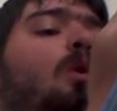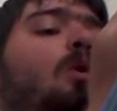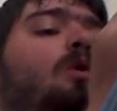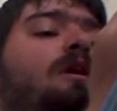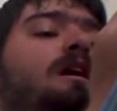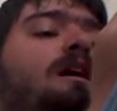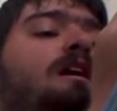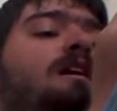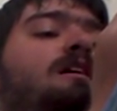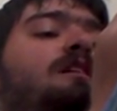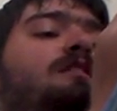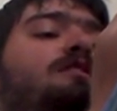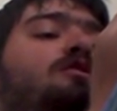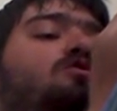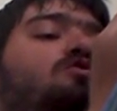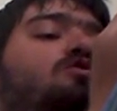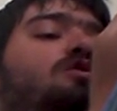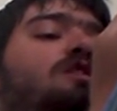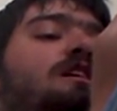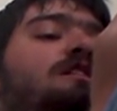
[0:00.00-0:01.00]
"Okay, in
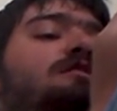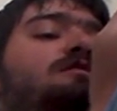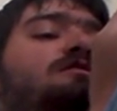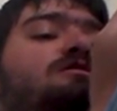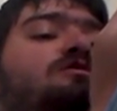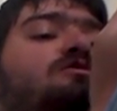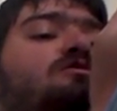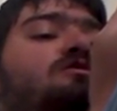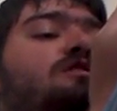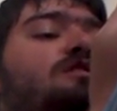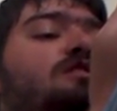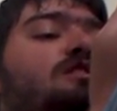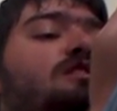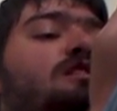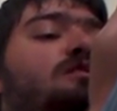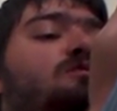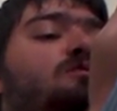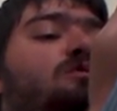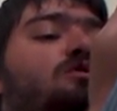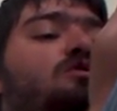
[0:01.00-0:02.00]
your case, you need to
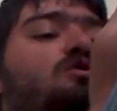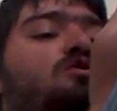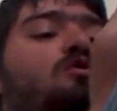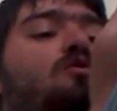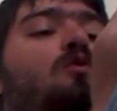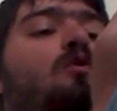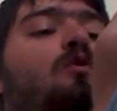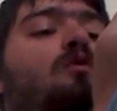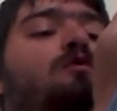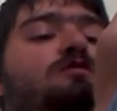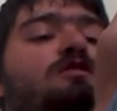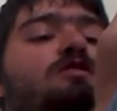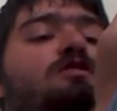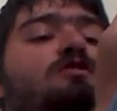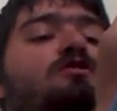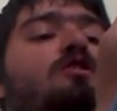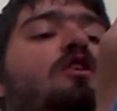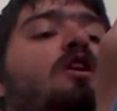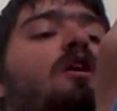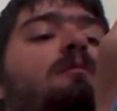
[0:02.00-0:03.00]
like the 2 most of
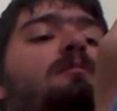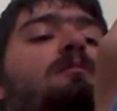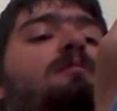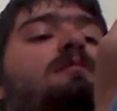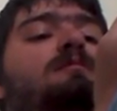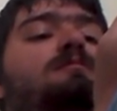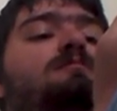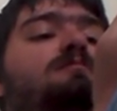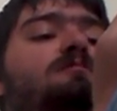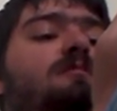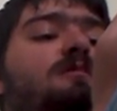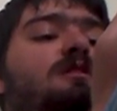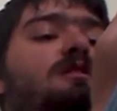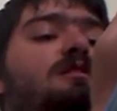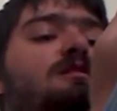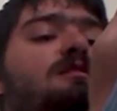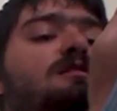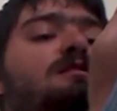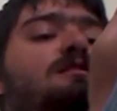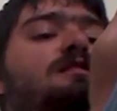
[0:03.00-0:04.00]
the time.
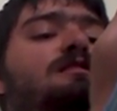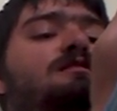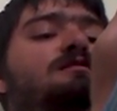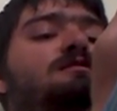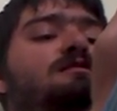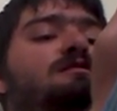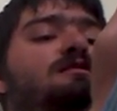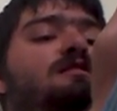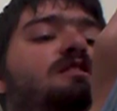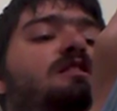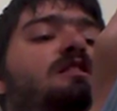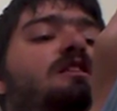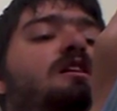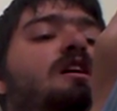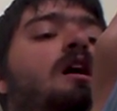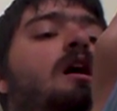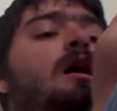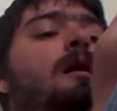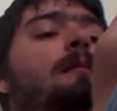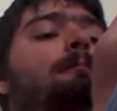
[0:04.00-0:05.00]
Let's see,
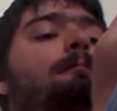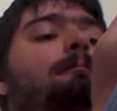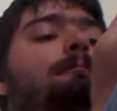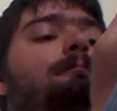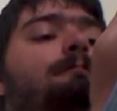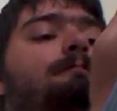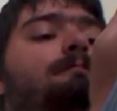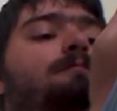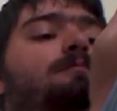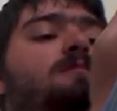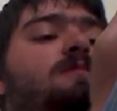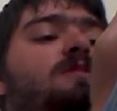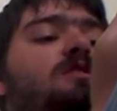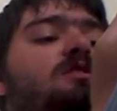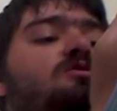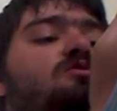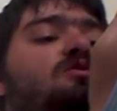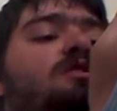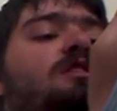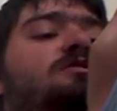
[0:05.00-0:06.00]

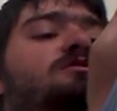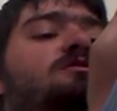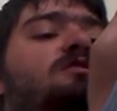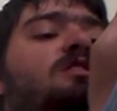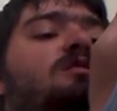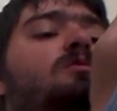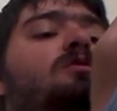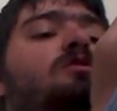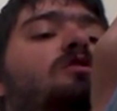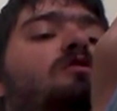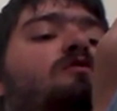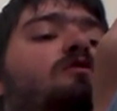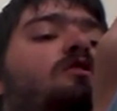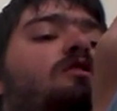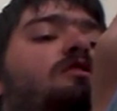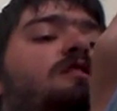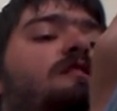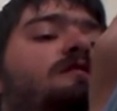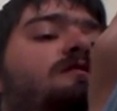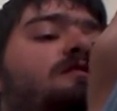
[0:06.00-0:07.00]
try start with your
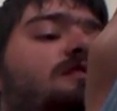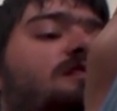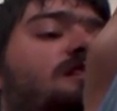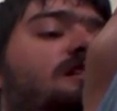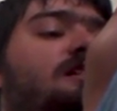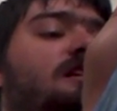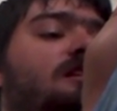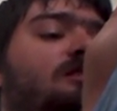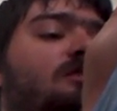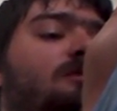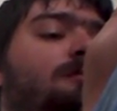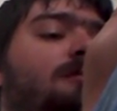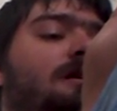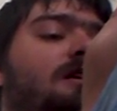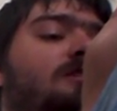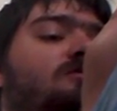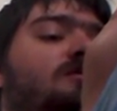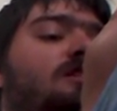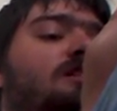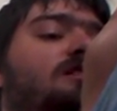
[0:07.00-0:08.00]
front left leg and your
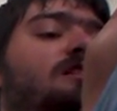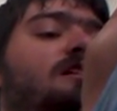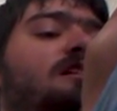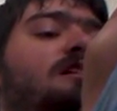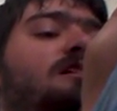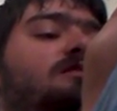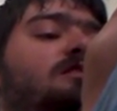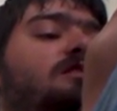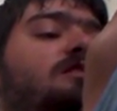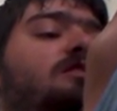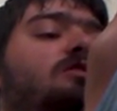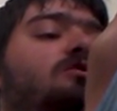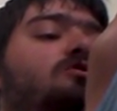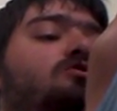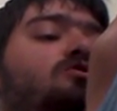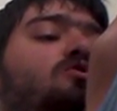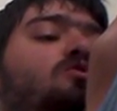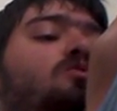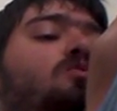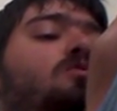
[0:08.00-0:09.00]
back right leg and the other
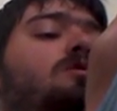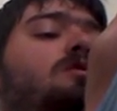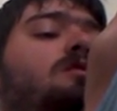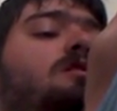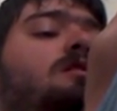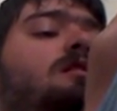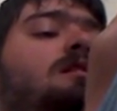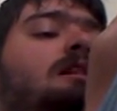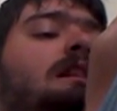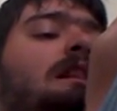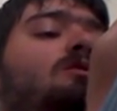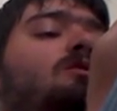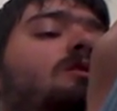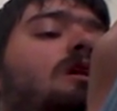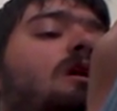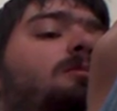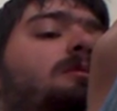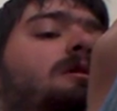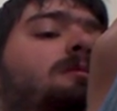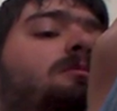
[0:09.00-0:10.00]
one. That
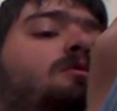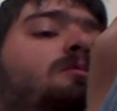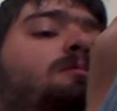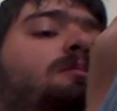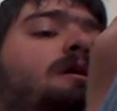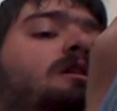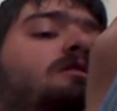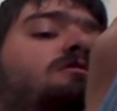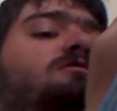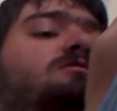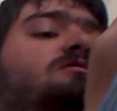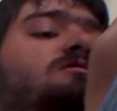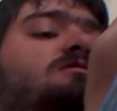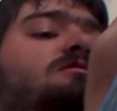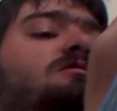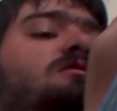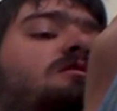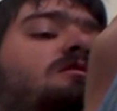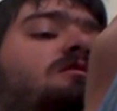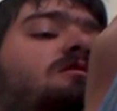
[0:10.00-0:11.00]
will help keep your
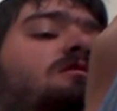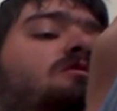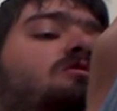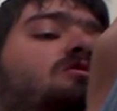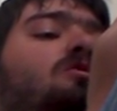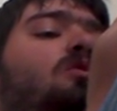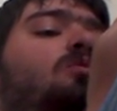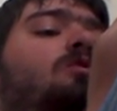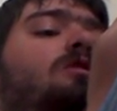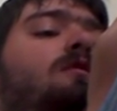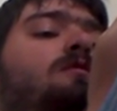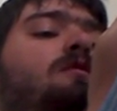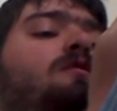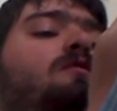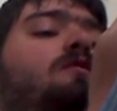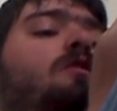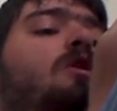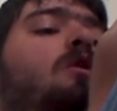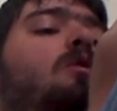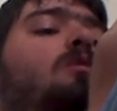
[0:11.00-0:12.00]
balance. Don't worry if
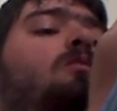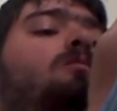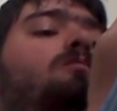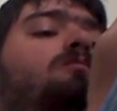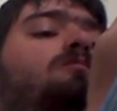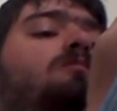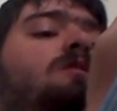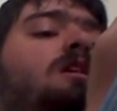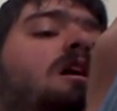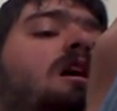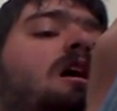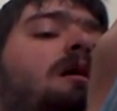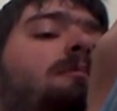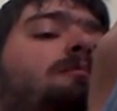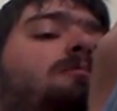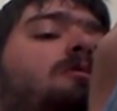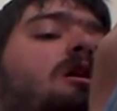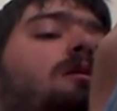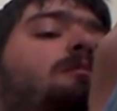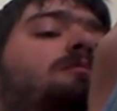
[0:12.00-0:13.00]
you fall.
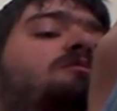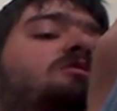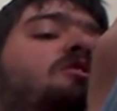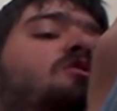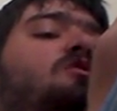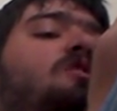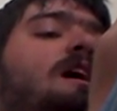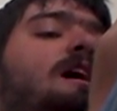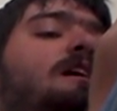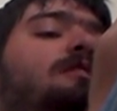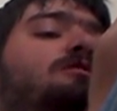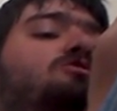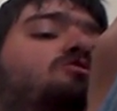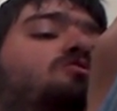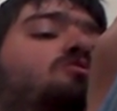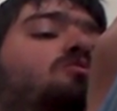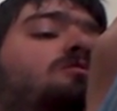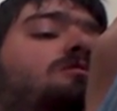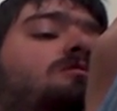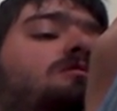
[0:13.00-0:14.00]
Promise I'll
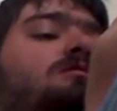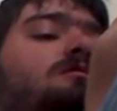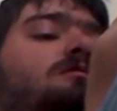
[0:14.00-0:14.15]
catch you."